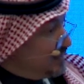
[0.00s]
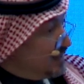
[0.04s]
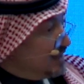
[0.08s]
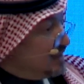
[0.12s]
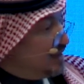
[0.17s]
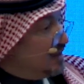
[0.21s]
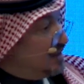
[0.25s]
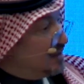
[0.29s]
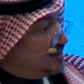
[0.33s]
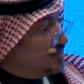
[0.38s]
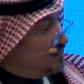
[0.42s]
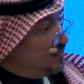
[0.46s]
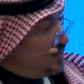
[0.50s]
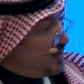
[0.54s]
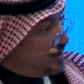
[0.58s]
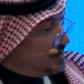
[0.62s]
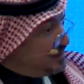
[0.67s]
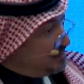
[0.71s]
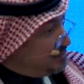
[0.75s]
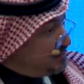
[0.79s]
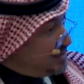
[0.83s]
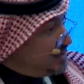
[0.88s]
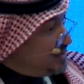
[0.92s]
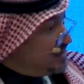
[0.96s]
and
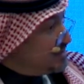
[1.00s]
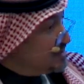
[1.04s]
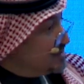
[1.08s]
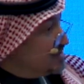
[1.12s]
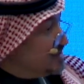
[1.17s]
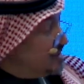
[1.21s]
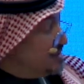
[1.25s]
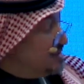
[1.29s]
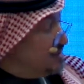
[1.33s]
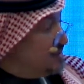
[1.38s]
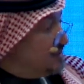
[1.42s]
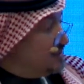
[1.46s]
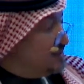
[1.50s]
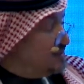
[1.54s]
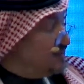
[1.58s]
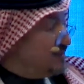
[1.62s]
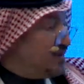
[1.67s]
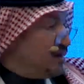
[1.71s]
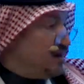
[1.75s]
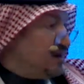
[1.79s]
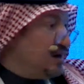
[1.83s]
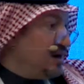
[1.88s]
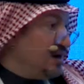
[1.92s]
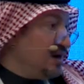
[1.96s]
1 million tons of
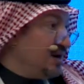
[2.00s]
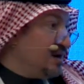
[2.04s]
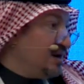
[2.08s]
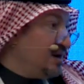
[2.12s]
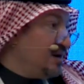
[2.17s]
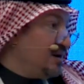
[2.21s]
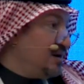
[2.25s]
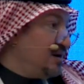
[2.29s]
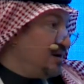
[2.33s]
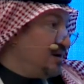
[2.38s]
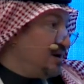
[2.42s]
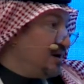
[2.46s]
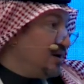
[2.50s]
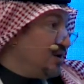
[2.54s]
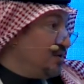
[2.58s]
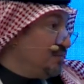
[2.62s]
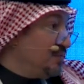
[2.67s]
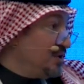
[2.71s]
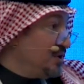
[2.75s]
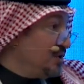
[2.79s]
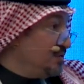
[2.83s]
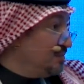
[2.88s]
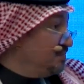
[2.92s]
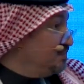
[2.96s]

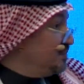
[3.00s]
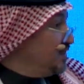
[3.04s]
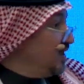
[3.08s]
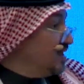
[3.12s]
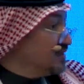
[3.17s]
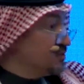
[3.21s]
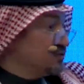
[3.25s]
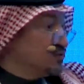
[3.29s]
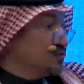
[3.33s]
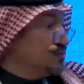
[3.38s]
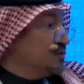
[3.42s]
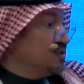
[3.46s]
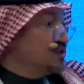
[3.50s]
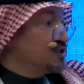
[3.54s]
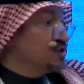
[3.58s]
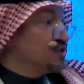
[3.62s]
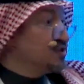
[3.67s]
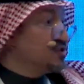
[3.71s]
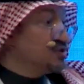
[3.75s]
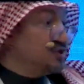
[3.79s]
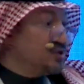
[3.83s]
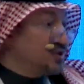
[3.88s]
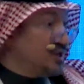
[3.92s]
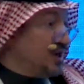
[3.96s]
aluminum, not to
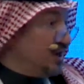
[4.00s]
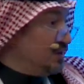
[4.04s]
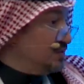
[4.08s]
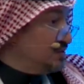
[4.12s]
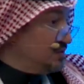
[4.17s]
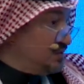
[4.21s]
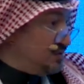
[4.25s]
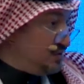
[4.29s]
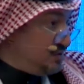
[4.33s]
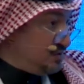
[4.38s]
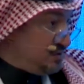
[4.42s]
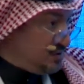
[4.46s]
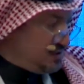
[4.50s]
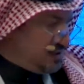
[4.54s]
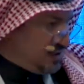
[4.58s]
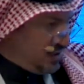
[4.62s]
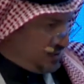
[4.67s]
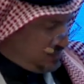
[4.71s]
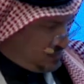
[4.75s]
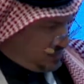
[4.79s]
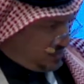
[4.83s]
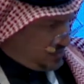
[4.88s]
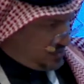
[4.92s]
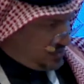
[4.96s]
mention the
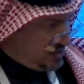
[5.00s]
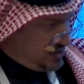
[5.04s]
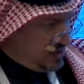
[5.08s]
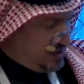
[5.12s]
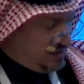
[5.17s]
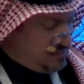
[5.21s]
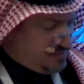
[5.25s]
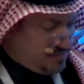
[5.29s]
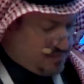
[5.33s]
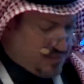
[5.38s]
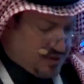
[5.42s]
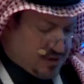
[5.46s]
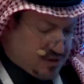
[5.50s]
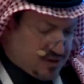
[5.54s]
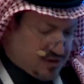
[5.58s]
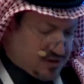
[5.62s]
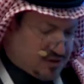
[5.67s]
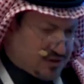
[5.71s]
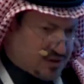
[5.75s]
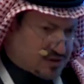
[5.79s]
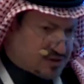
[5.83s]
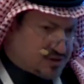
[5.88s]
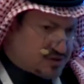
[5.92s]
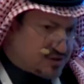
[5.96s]
downstream
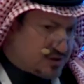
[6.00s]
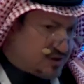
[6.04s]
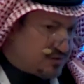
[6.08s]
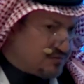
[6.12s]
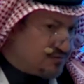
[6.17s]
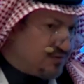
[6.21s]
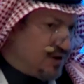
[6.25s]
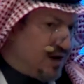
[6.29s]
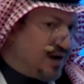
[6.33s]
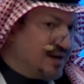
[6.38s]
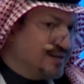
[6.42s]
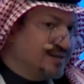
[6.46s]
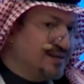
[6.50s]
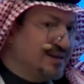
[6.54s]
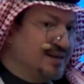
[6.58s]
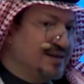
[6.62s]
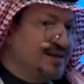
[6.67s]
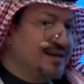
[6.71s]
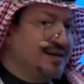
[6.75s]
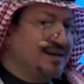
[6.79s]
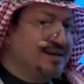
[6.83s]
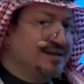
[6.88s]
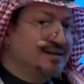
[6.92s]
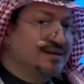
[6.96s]
industry.
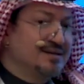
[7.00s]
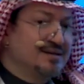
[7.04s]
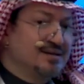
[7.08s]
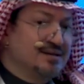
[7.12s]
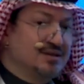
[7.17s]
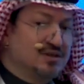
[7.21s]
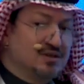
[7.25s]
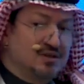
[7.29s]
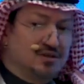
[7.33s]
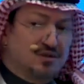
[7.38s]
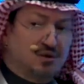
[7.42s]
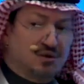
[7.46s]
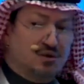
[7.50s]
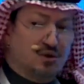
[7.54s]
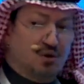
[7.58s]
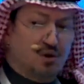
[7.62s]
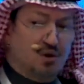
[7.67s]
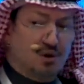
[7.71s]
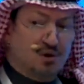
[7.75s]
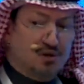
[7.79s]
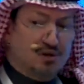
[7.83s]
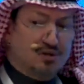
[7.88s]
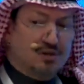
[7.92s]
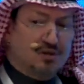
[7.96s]
Finally, the
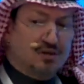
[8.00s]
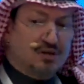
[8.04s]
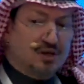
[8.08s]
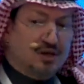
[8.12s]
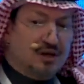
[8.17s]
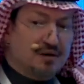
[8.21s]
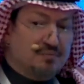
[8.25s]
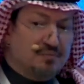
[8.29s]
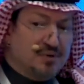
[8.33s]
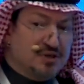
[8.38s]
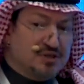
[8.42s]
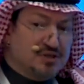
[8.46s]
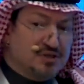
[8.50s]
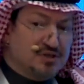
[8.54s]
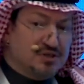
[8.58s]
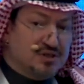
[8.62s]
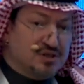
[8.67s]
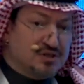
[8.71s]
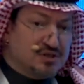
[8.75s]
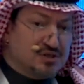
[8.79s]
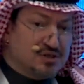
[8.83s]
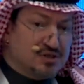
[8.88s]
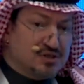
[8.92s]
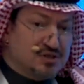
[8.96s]
gold
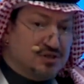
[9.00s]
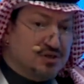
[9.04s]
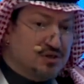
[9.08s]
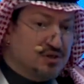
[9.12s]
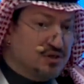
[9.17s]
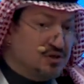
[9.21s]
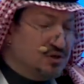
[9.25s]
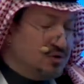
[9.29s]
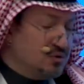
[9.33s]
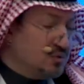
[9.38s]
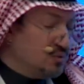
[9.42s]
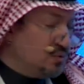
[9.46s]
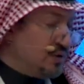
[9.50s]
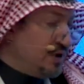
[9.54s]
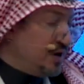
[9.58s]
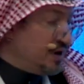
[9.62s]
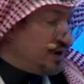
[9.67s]
business, where